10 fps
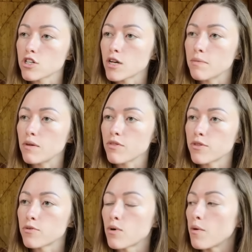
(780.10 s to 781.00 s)
going to be
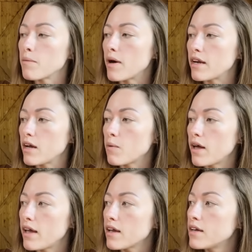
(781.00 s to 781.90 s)
throwing money
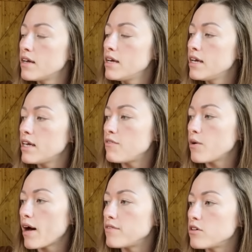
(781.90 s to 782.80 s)
away if you
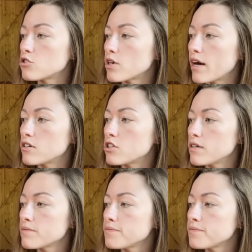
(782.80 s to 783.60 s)
have no strategy.